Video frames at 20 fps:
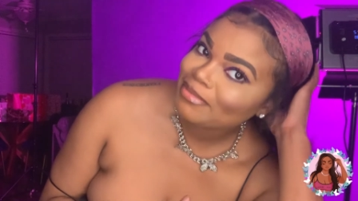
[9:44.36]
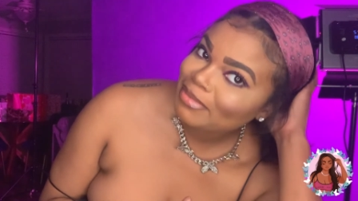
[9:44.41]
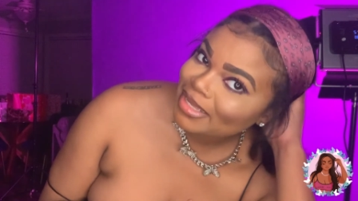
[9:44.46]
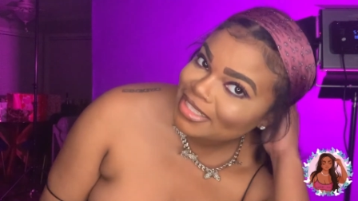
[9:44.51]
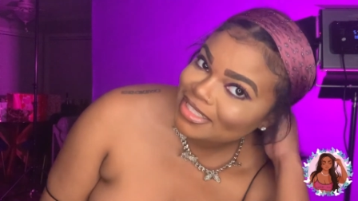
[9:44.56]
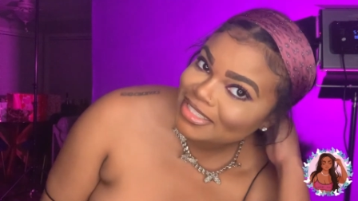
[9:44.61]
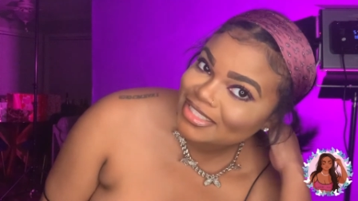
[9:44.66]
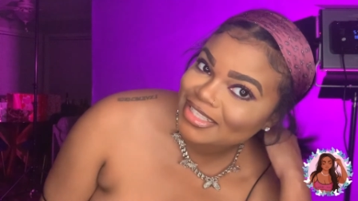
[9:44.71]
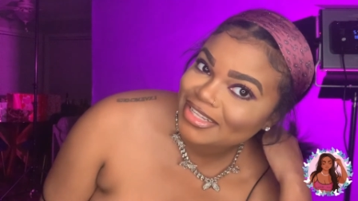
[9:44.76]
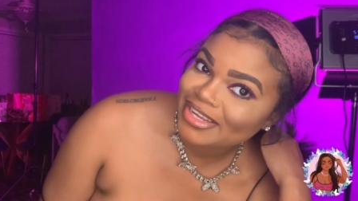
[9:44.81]

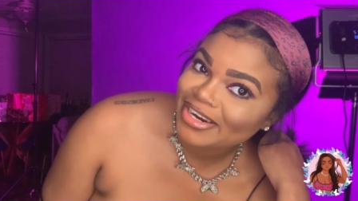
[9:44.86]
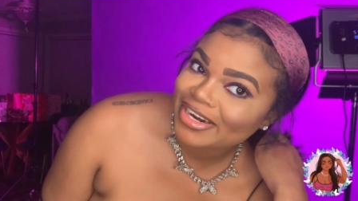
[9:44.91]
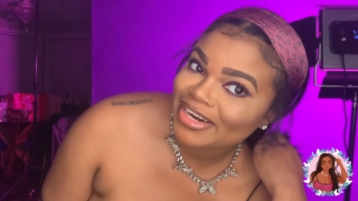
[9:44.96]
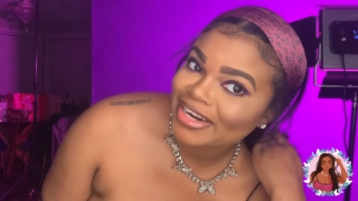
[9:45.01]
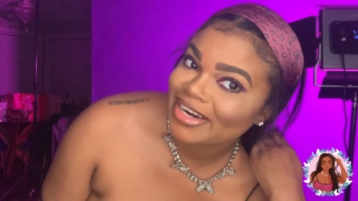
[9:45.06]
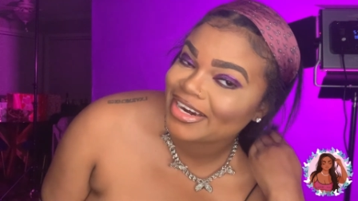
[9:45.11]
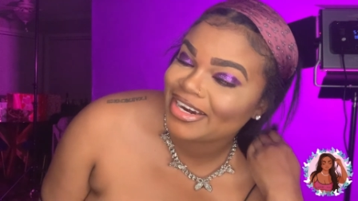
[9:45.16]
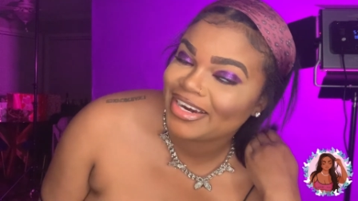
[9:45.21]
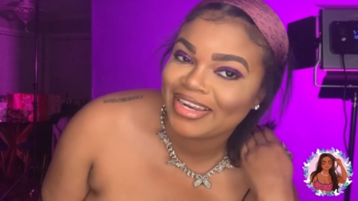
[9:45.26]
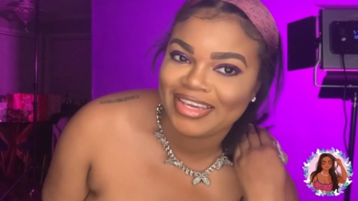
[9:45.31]
about to start.
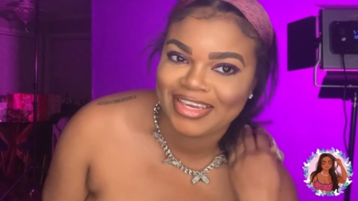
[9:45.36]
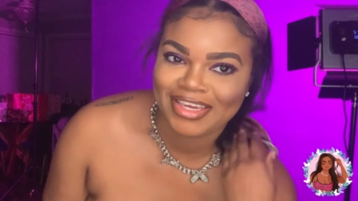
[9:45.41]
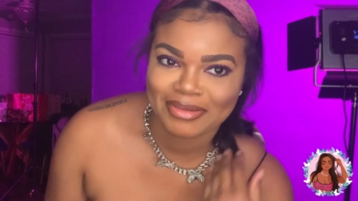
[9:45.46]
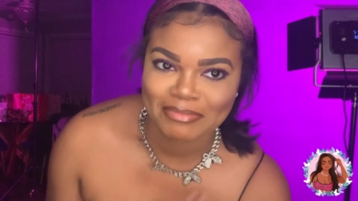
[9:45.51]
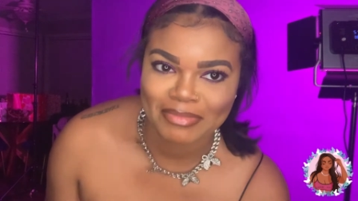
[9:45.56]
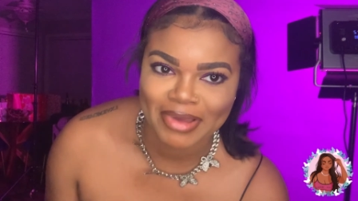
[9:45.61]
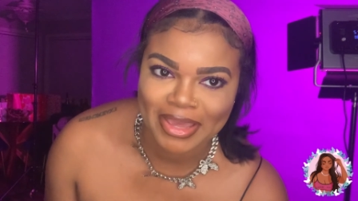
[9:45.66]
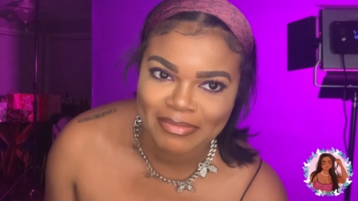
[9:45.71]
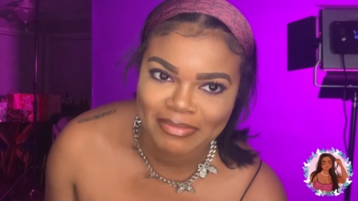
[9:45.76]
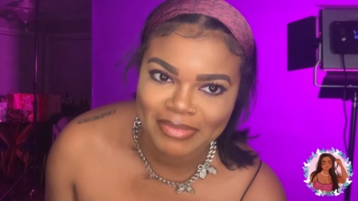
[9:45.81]
It
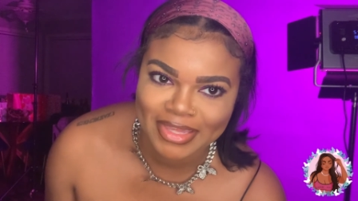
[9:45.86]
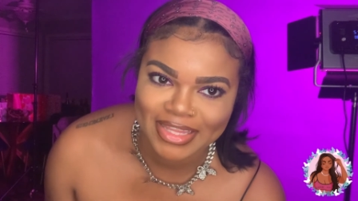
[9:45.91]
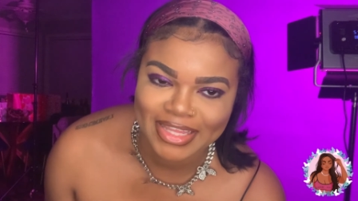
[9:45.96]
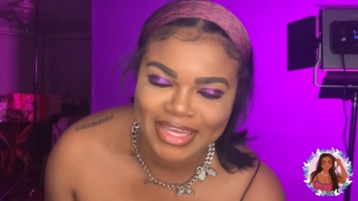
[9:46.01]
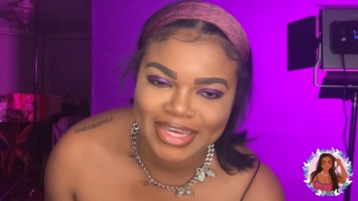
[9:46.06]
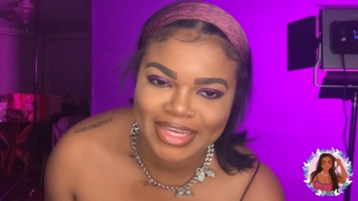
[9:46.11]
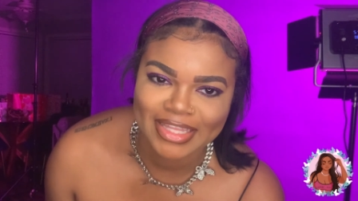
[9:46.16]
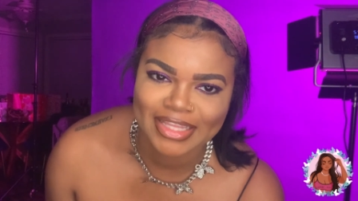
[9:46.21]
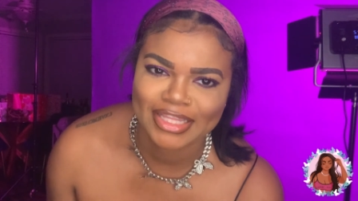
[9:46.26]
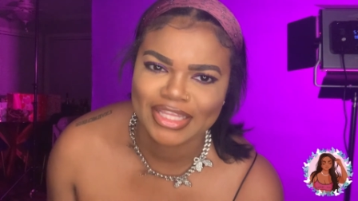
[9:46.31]
might be
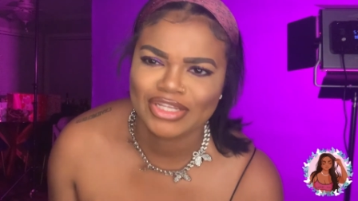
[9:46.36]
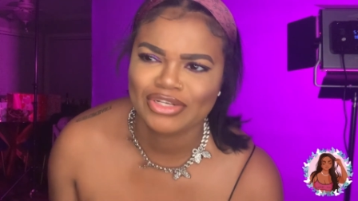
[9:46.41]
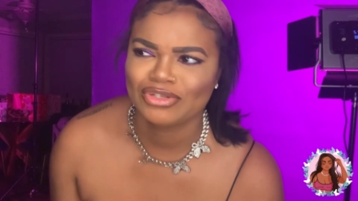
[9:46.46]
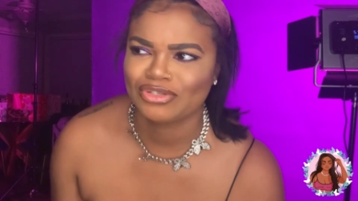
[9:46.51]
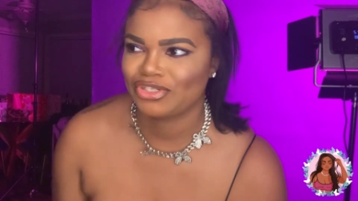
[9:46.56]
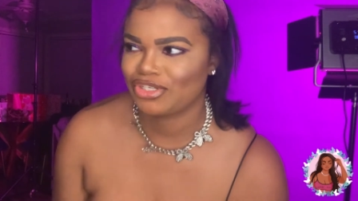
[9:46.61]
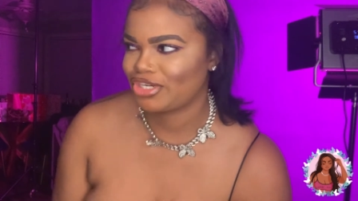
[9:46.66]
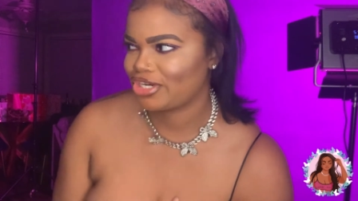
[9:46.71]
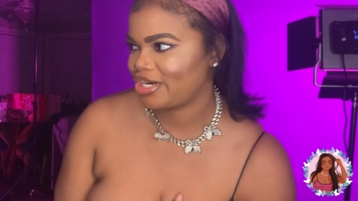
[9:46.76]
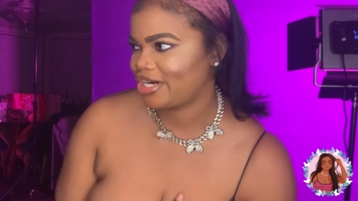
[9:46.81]
like a little
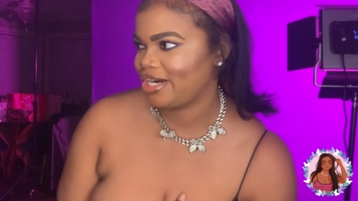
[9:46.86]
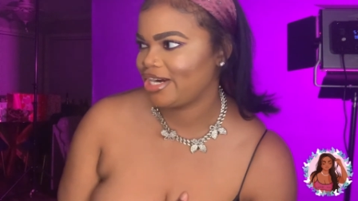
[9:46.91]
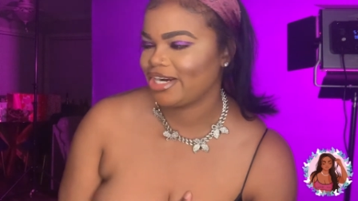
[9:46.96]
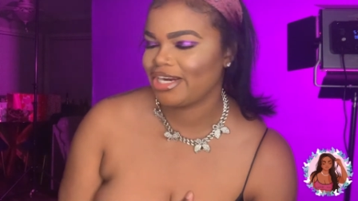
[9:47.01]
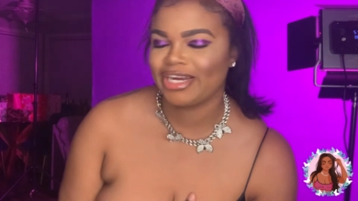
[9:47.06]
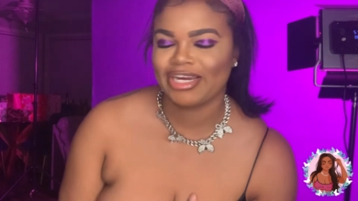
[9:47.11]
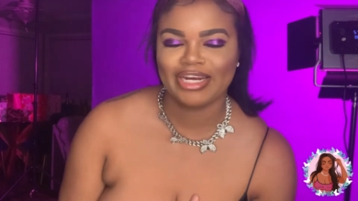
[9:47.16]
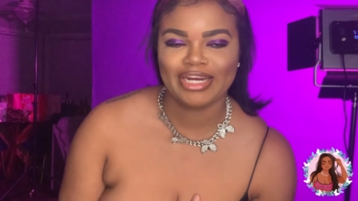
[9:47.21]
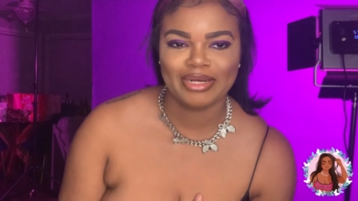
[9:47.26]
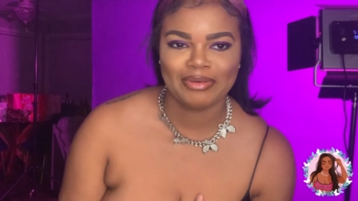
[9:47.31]
dark
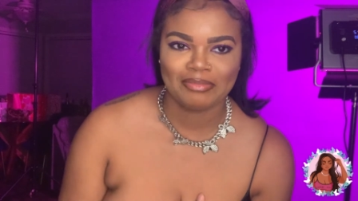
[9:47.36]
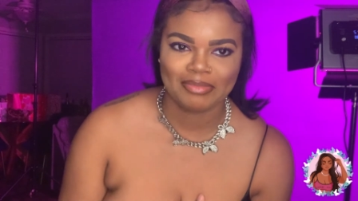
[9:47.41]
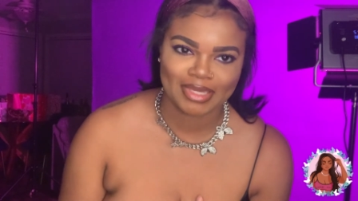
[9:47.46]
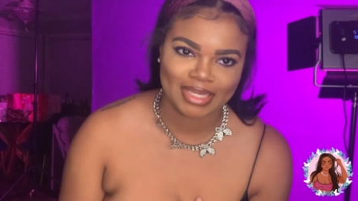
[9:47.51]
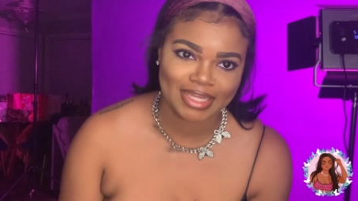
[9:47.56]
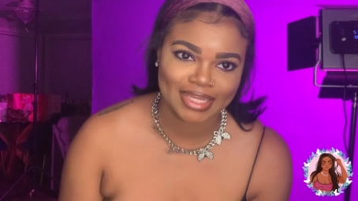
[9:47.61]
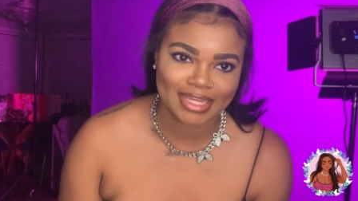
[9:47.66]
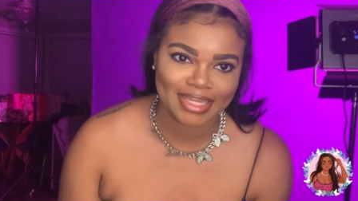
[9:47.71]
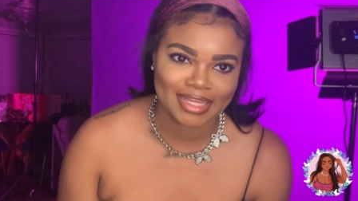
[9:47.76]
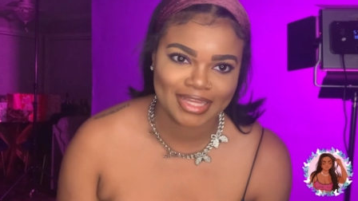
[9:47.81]

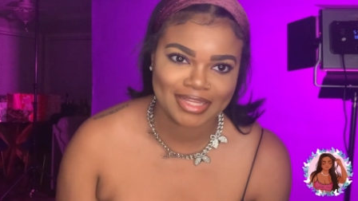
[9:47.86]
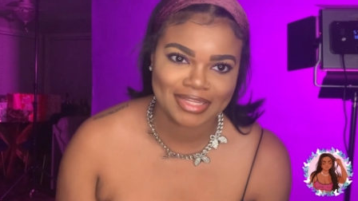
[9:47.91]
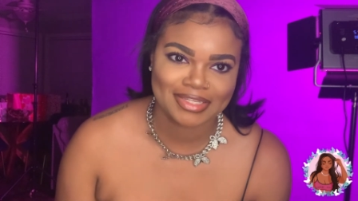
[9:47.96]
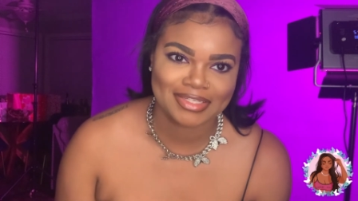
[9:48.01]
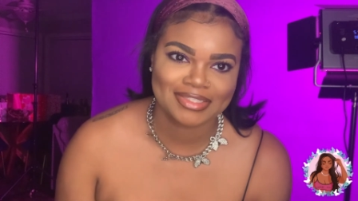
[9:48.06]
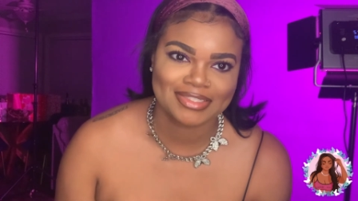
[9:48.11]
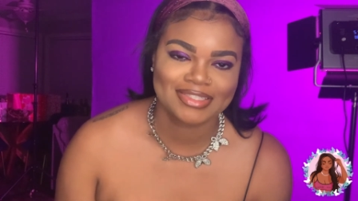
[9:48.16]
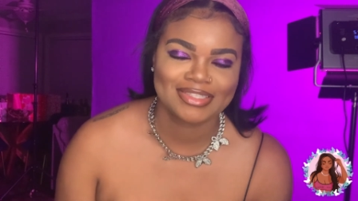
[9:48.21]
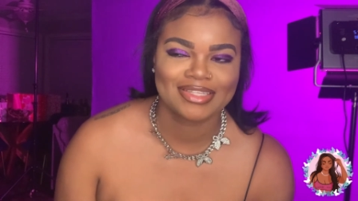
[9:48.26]
because